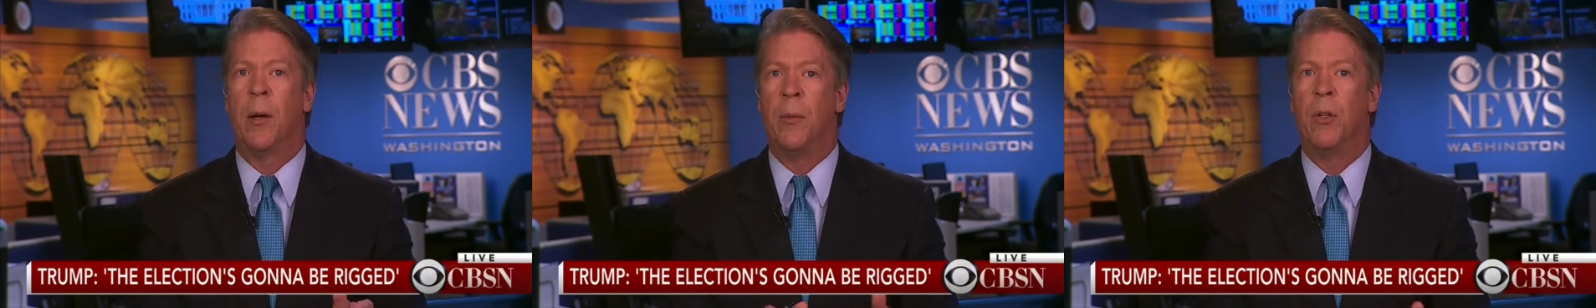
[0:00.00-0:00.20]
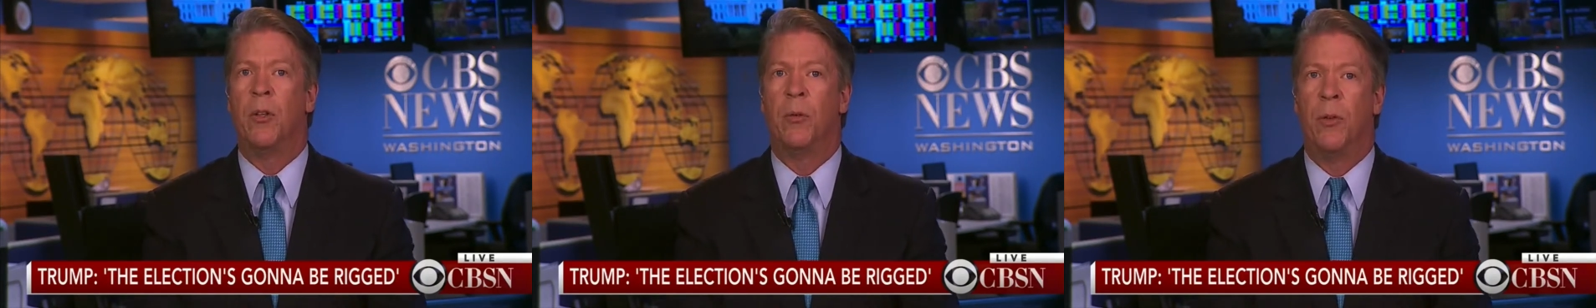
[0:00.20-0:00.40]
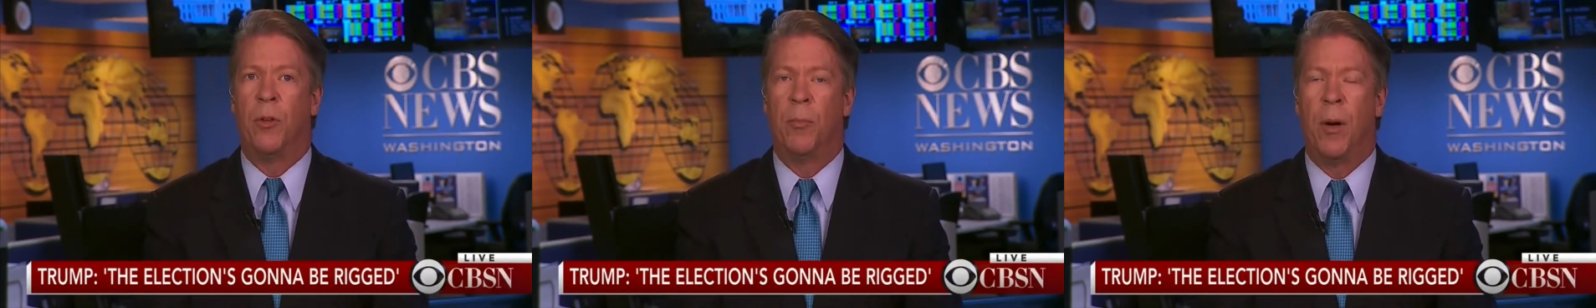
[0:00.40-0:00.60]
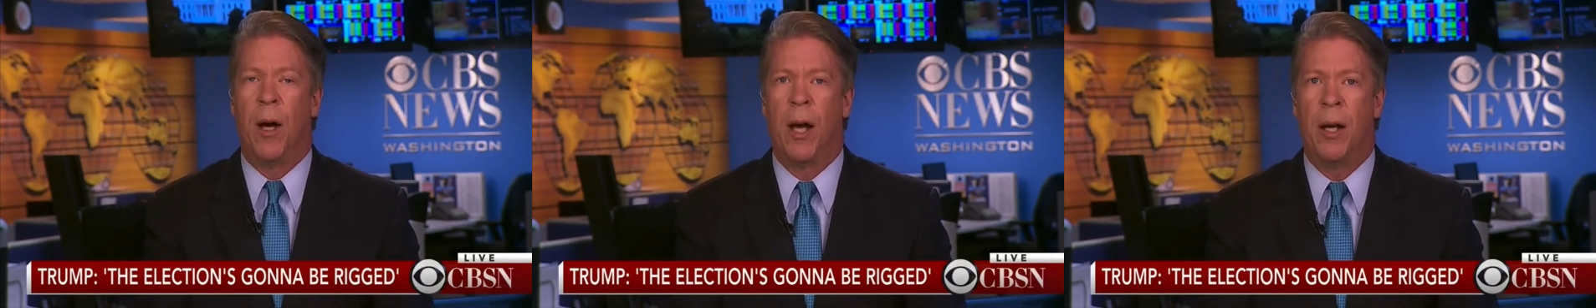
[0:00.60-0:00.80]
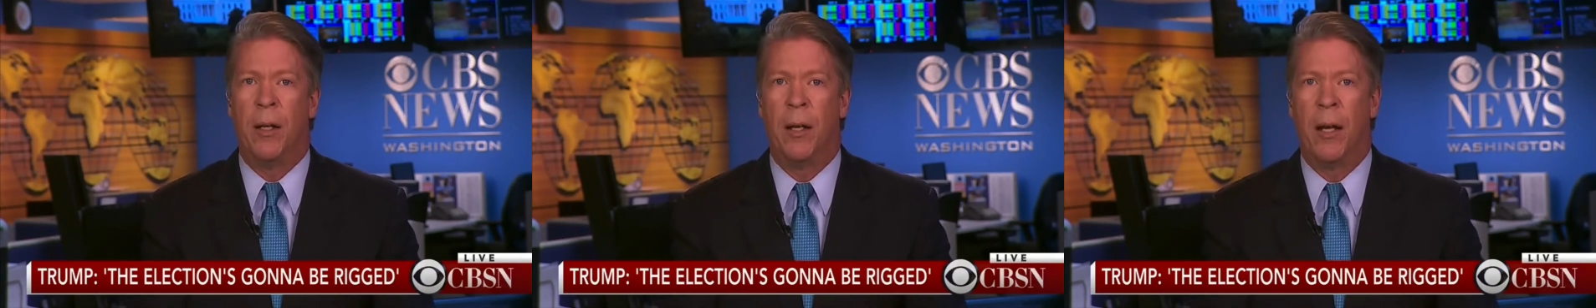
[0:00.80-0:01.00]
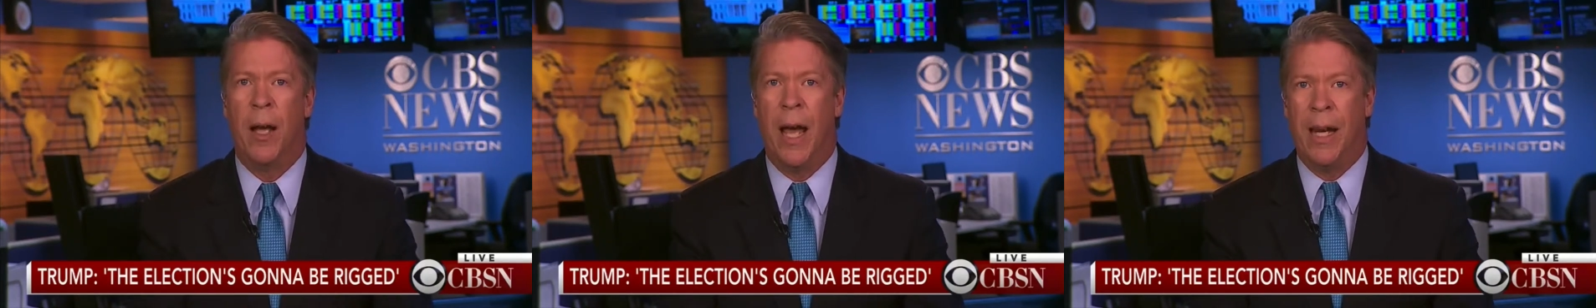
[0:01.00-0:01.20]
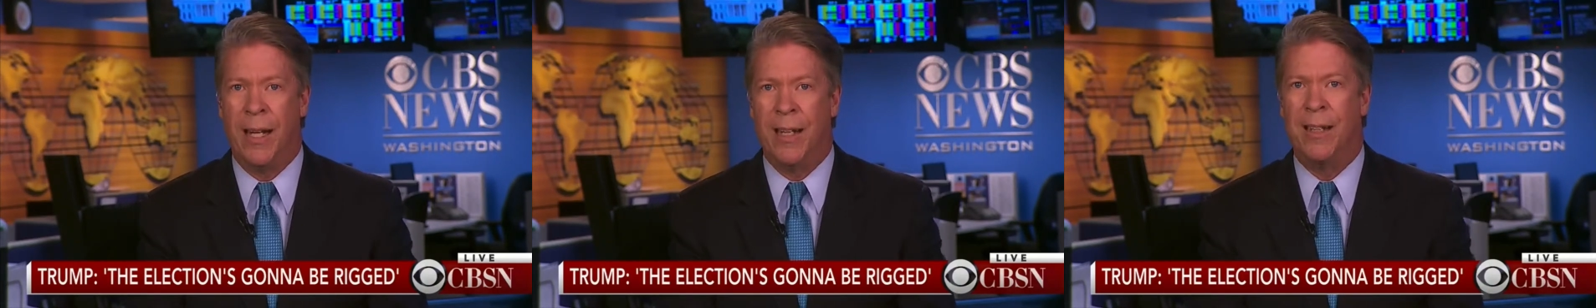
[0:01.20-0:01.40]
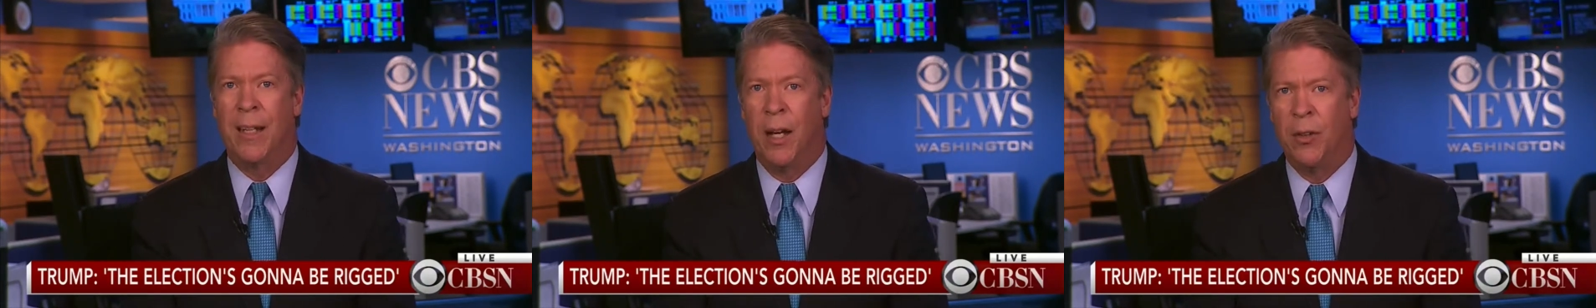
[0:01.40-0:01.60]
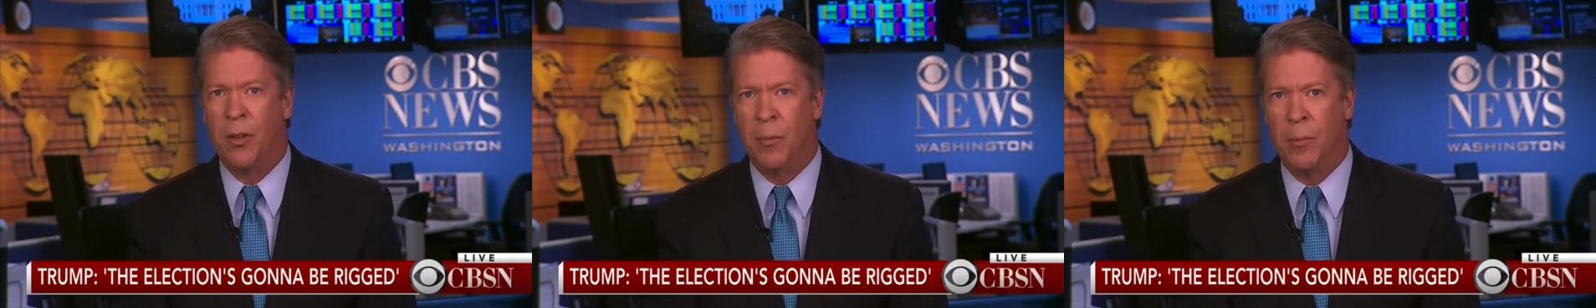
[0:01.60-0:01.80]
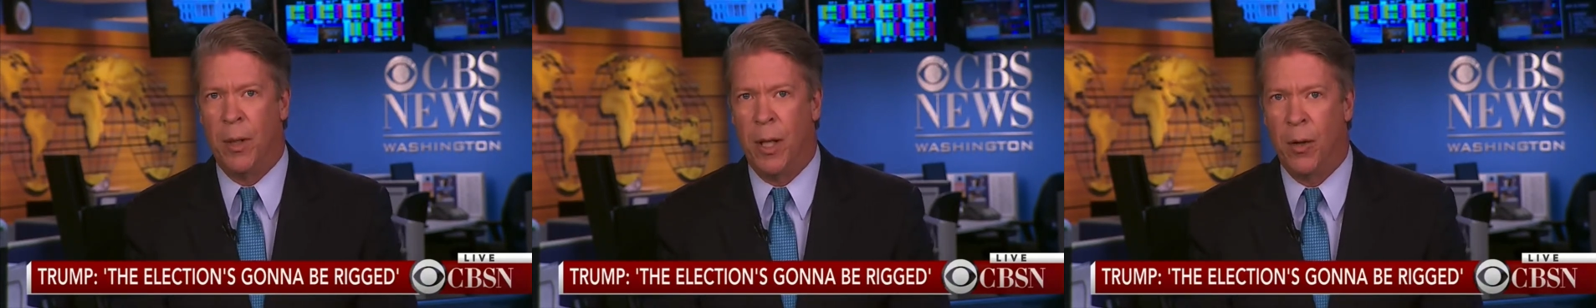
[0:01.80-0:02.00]
come into his mind and he
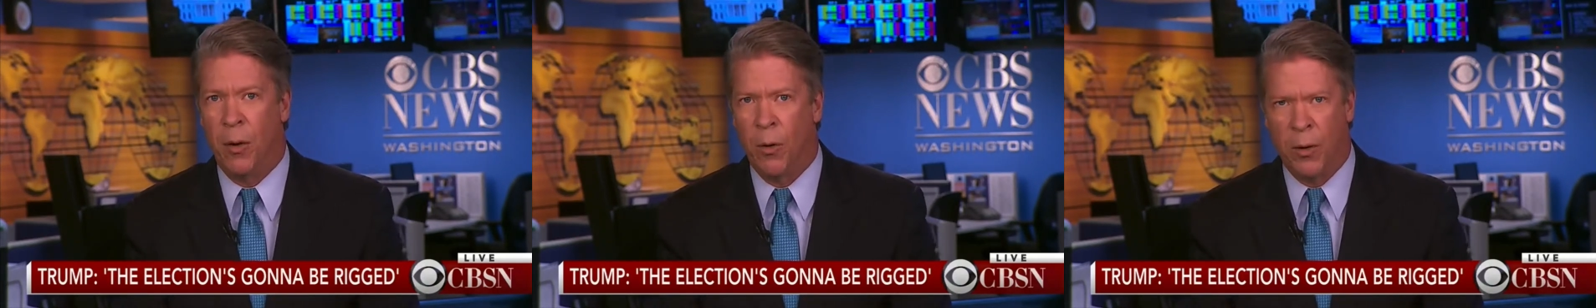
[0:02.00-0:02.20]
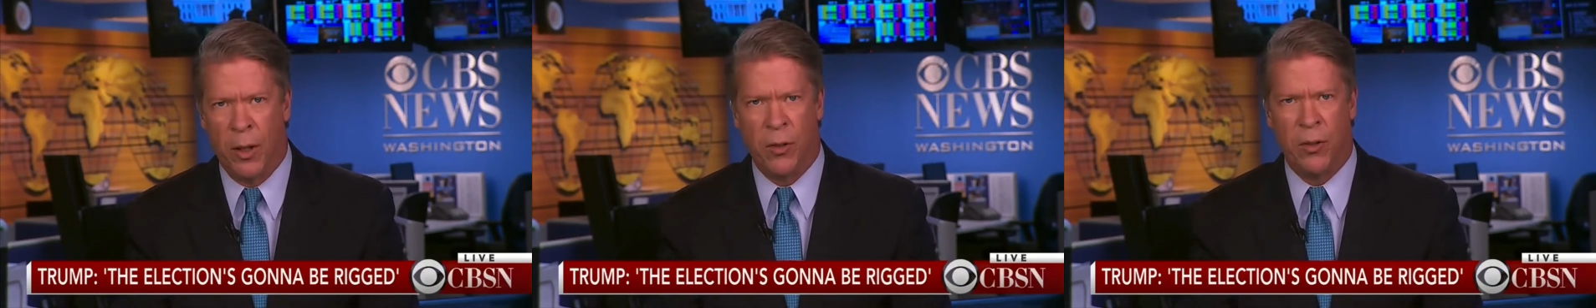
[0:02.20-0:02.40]
doesn't mean or